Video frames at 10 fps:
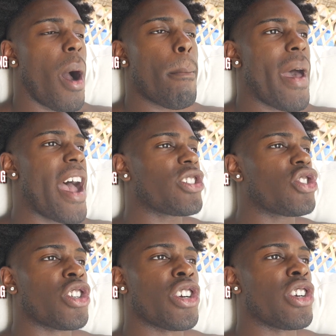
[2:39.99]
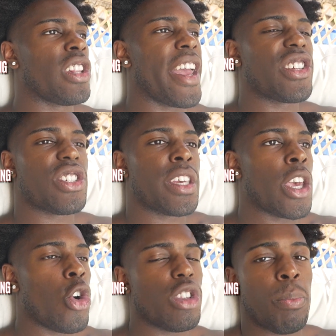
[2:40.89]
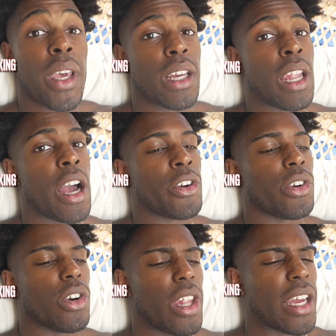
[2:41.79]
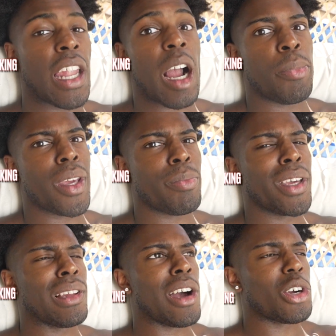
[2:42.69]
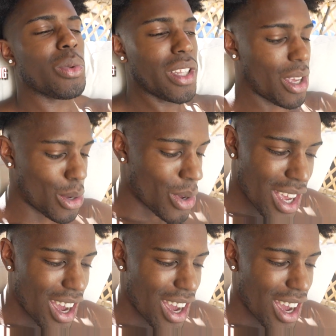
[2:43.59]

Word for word: a master like skilled pick locker or like lock pick pick locker what the hell